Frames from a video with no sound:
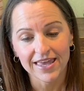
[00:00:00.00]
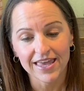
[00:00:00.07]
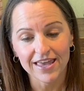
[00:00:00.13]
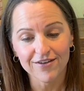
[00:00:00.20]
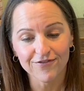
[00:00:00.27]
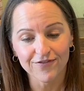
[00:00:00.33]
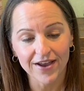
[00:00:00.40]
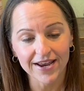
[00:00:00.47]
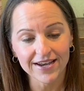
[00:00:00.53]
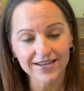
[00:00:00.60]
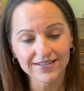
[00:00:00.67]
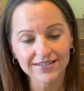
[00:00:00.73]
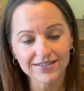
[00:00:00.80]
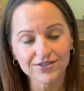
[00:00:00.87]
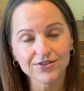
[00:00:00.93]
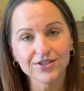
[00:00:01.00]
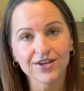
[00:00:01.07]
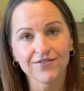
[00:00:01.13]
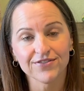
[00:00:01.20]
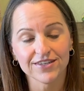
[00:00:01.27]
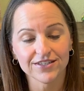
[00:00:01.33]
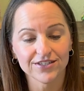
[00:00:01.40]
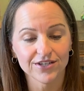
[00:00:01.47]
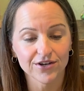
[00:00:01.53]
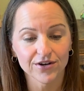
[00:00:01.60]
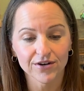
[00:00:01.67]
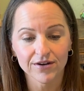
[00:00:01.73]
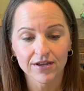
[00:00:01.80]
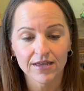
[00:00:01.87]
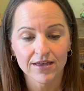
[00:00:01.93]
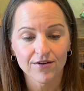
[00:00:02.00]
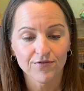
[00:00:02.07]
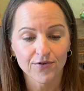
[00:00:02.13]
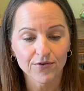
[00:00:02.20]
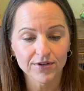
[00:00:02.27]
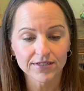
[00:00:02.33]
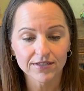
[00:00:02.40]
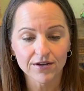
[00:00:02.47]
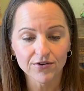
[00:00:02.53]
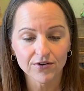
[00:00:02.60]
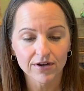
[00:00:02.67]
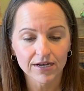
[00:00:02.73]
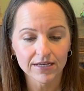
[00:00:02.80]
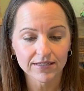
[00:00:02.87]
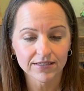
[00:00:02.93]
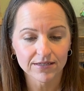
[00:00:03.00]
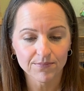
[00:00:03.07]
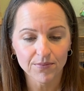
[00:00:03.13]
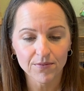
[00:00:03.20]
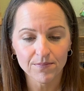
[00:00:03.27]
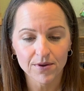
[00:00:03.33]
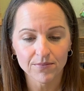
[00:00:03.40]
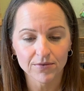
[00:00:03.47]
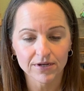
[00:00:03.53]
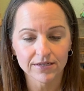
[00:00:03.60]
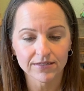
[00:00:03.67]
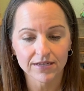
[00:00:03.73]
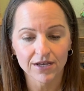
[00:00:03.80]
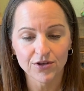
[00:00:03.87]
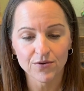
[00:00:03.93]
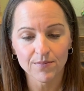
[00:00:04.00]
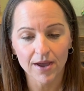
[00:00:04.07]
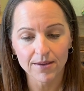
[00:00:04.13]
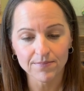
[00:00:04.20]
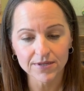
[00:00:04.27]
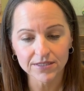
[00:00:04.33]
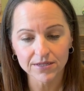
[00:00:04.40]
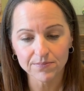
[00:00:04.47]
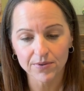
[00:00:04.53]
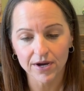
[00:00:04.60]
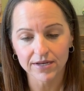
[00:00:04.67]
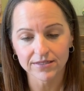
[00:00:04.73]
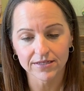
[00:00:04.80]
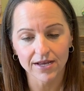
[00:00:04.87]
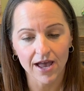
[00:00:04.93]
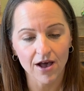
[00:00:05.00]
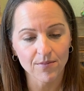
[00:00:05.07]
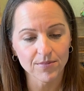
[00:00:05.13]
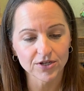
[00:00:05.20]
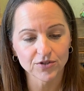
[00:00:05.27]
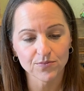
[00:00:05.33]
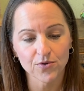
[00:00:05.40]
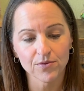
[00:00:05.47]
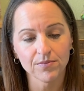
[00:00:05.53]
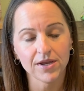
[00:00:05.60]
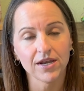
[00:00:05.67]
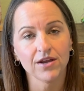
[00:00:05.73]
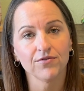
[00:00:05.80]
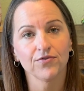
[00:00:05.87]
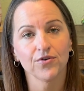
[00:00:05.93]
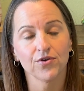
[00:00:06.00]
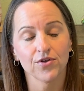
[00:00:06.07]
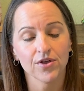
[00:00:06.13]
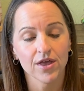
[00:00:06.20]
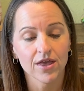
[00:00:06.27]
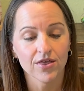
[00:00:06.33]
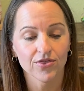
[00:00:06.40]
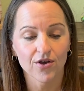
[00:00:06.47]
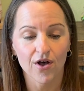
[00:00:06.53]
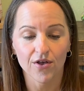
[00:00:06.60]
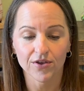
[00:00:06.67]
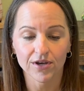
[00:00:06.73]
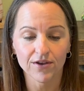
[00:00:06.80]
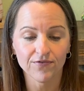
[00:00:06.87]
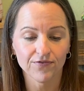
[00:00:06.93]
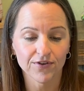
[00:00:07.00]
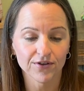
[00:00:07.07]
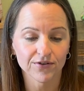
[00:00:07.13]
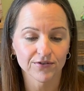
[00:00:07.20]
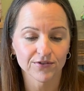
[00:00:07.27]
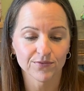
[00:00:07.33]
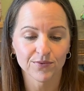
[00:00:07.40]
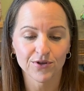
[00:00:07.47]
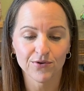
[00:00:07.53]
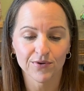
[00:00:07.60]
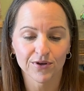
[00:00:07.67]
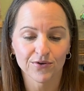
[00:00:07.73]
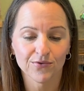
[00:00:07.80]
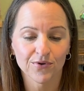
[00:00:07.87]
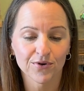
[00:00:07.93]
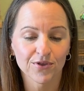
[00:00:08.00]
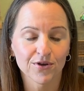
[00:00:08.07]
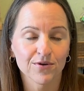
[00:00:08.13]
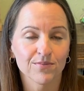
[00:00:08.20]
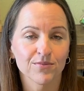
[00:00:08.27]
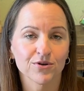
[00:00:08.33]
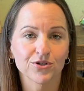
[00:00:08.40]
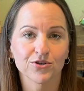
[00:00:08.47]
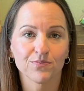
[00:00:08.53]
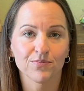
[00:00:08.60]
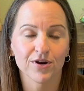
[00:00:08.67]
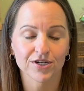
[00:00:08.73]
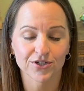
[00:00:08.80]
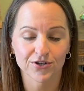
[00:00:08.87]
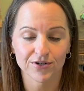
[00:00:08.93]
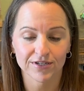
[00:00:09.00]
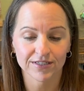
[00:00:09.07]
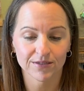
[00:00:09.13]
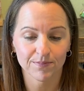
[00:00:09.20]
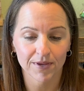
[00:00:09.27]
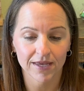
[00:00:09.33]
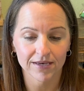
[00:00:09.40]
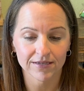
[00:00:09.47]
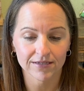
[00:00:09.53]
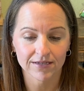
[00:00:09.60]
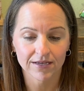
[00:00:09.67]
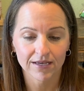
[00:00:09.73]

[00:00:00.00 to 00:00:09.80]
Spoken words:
If finances are tough this year, focus on creating simple memories and you might be surprised at how much more meaningful the holiday feels when you ignore the commercial pressure to spend.